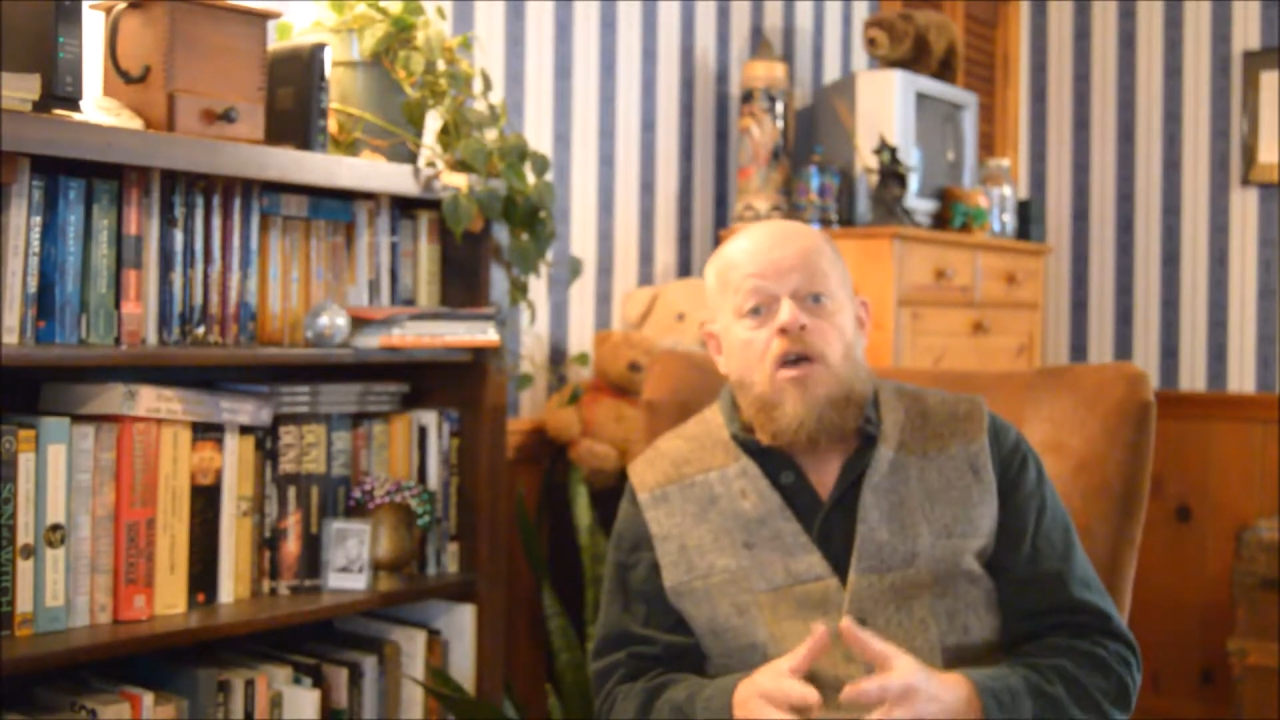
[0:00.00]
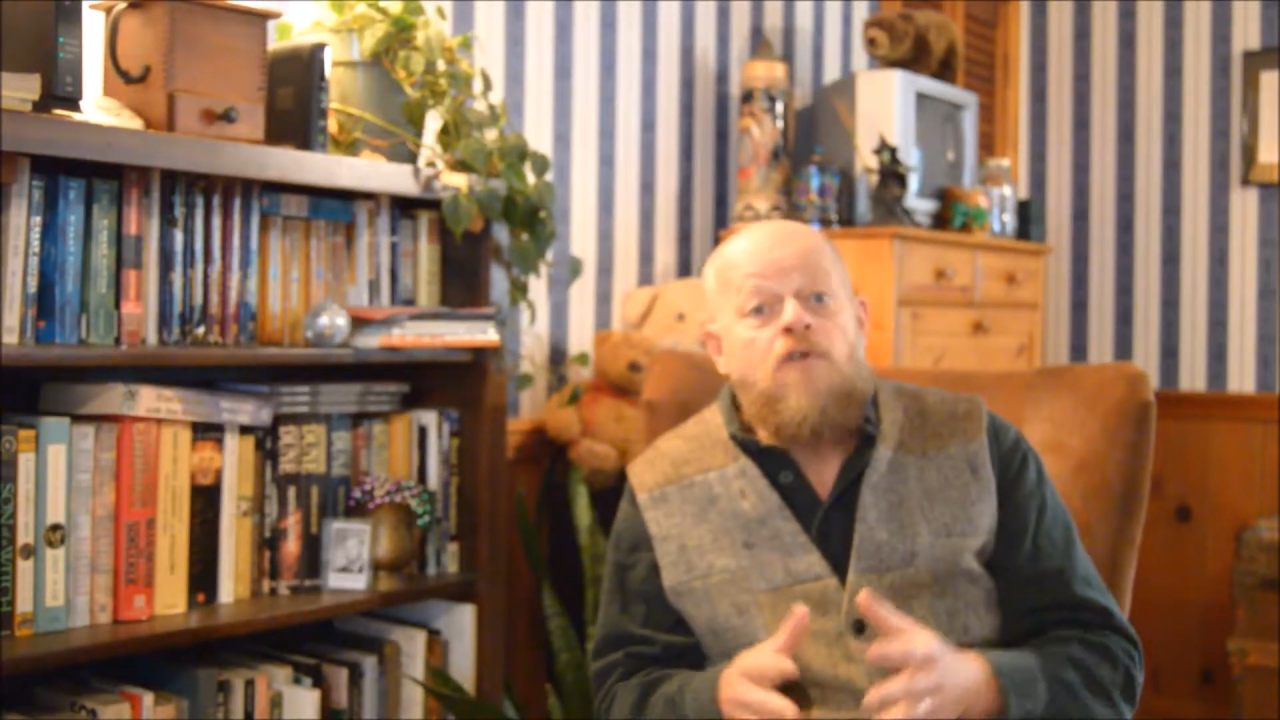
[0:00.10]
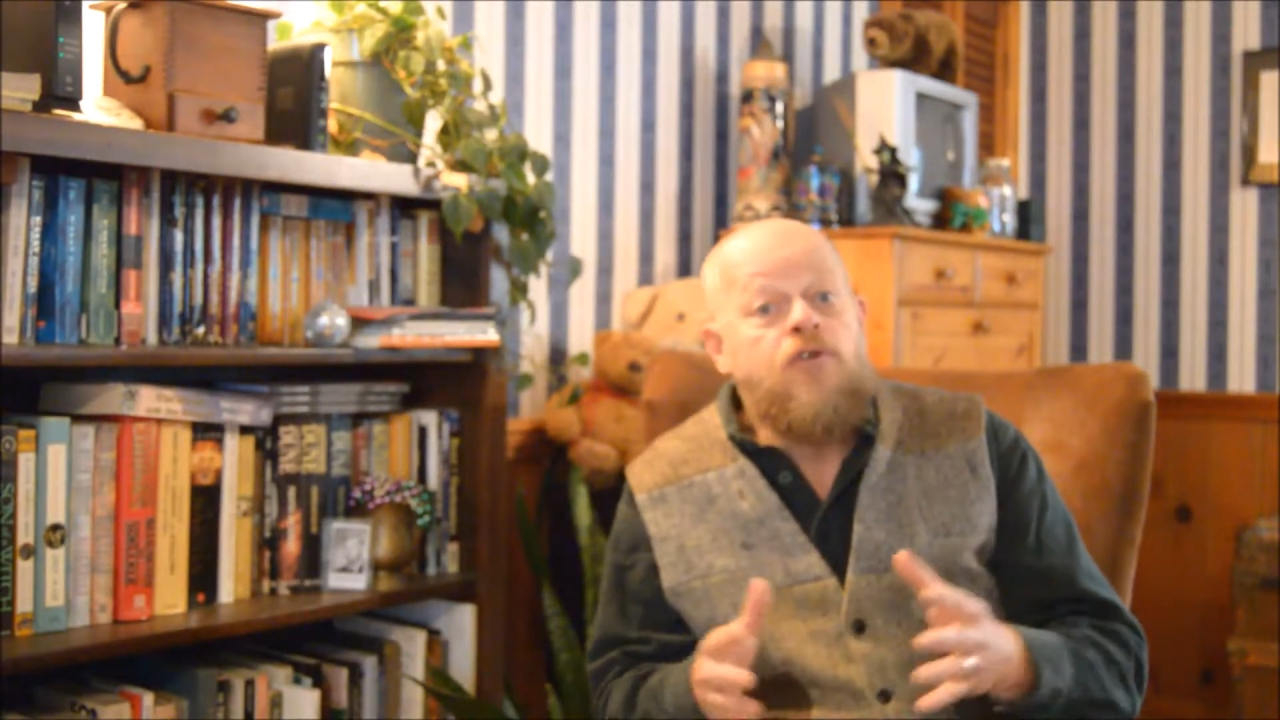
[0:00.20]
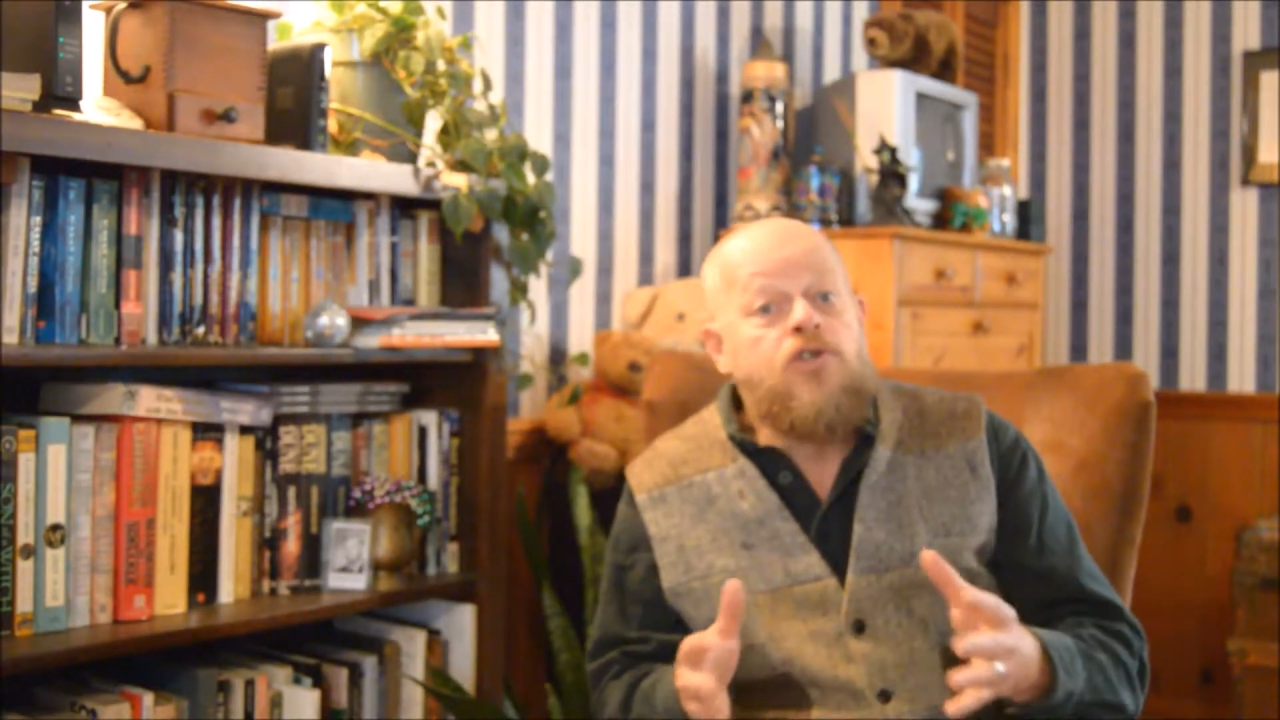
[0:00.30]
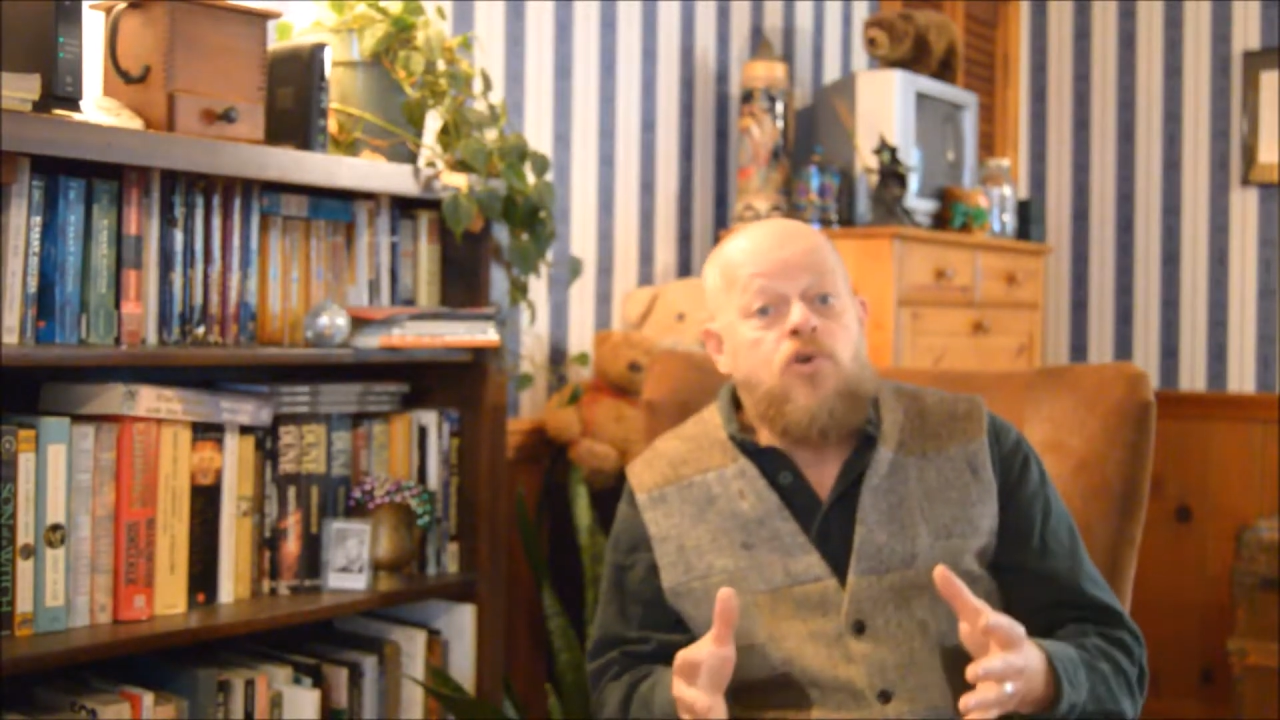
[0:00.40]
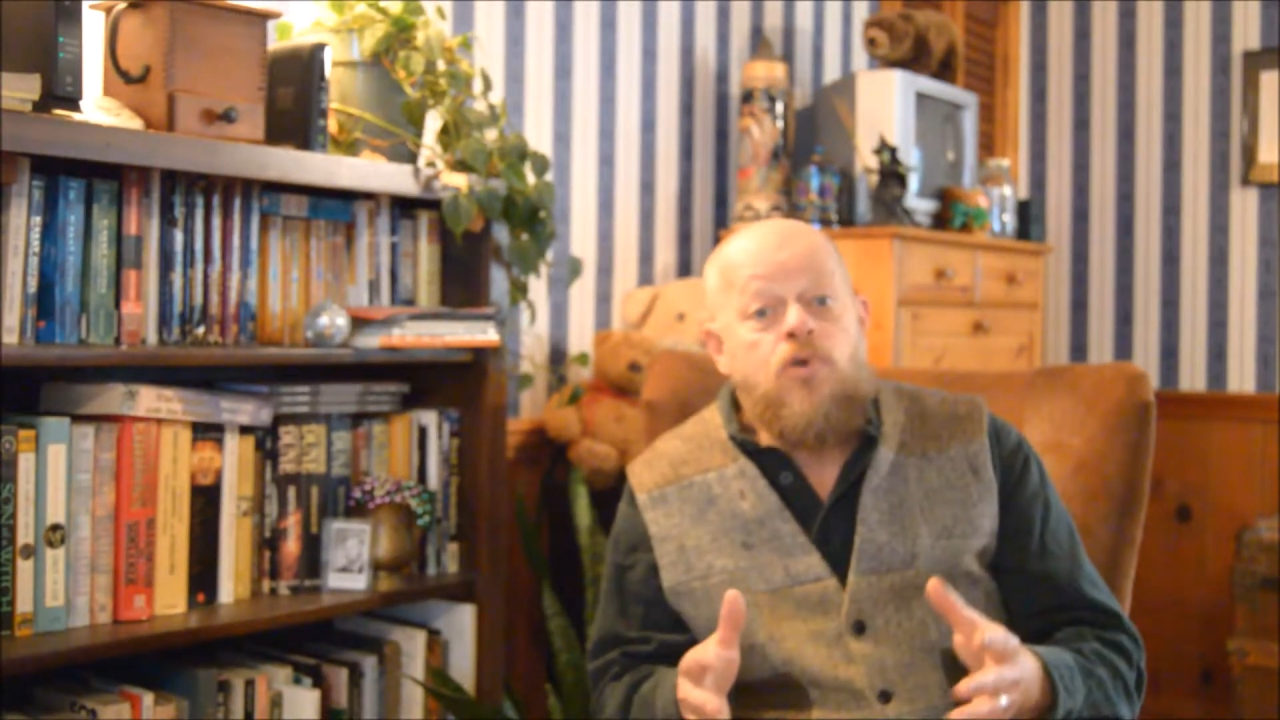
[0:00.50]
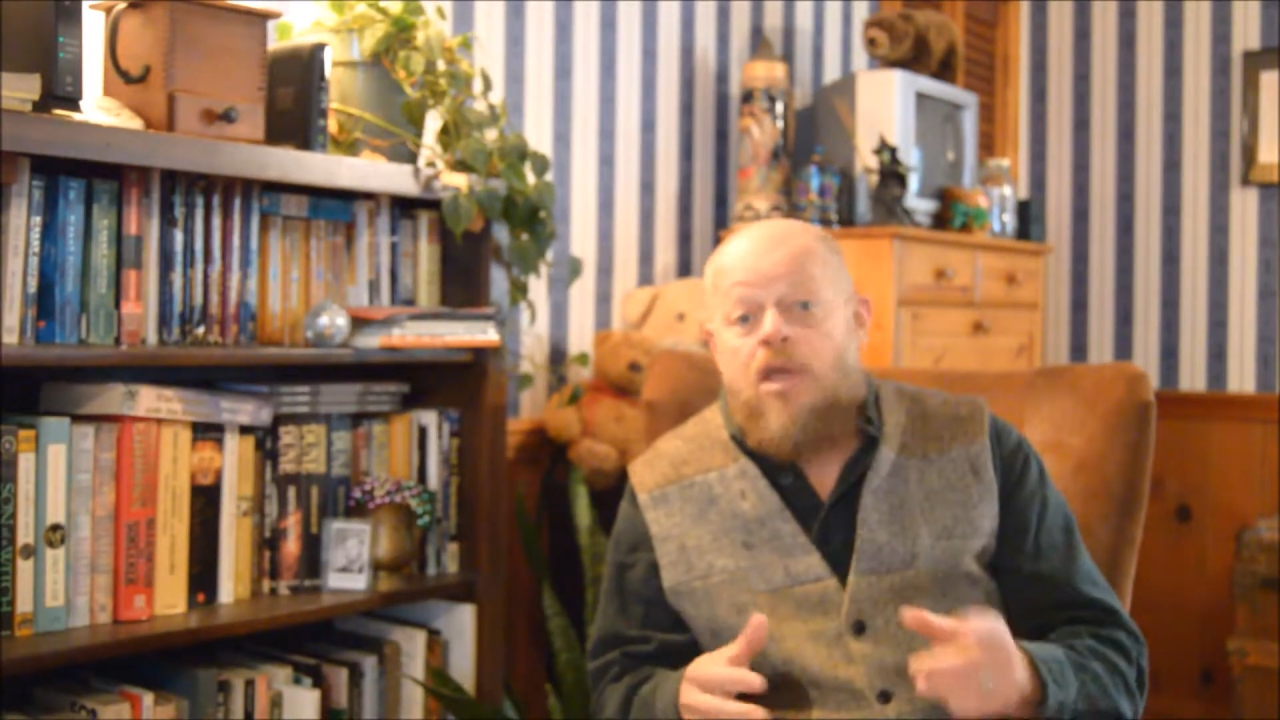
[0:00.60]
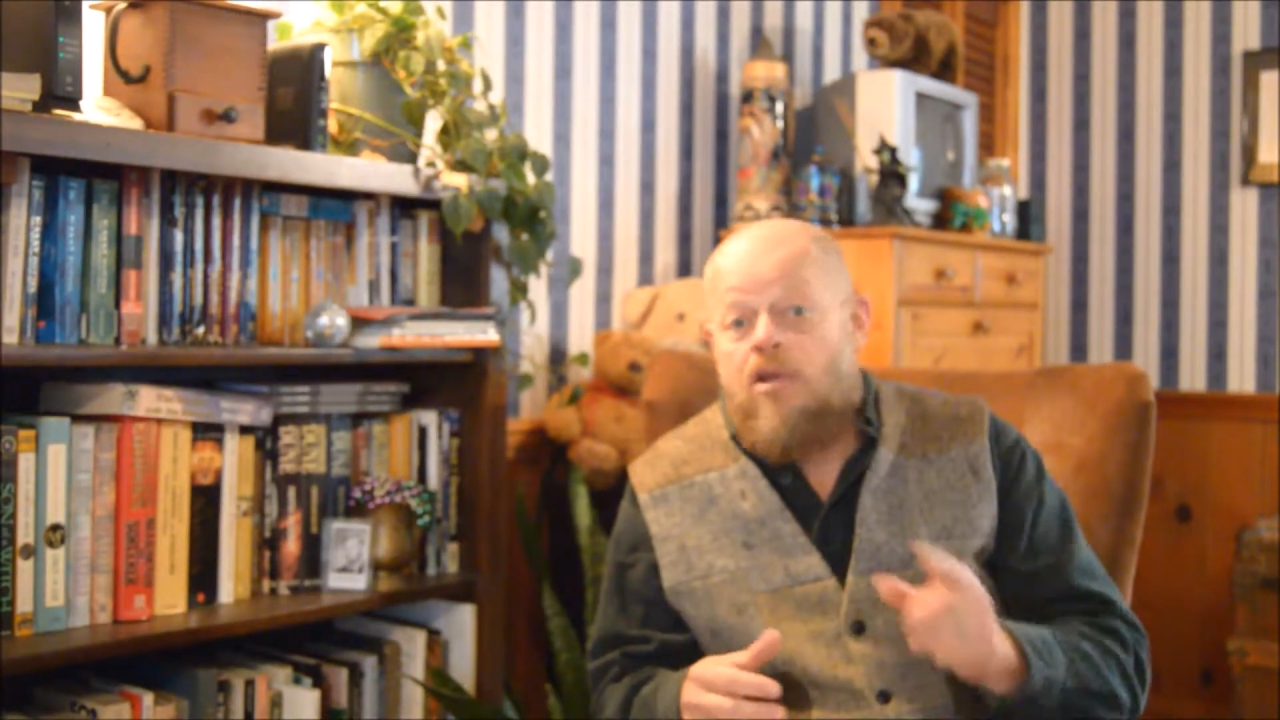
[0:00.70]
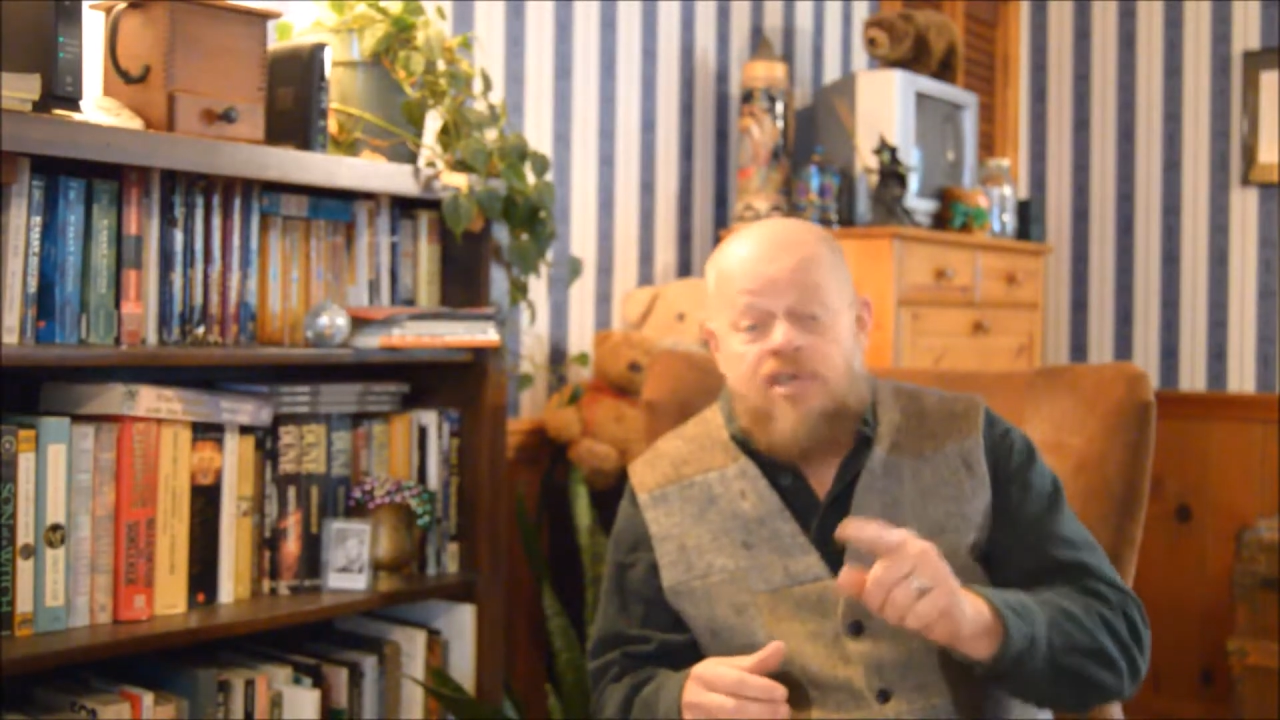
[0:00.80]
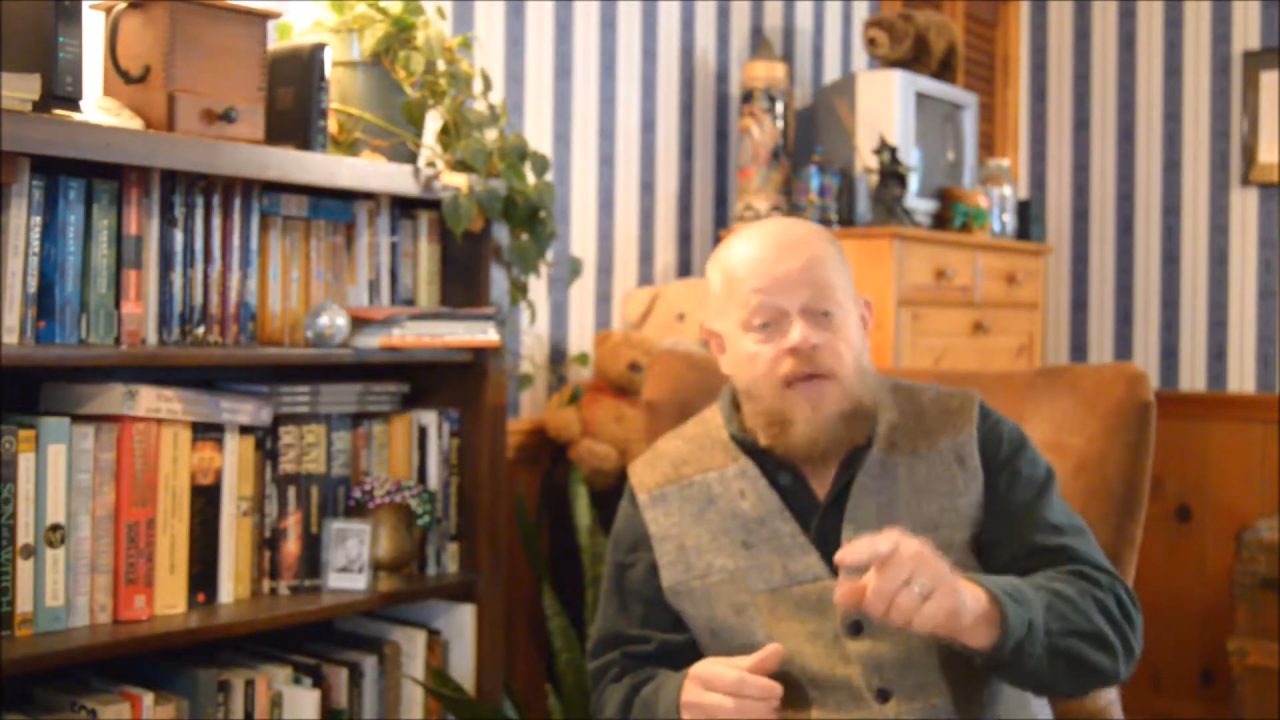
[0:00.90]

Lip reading: for 2 years.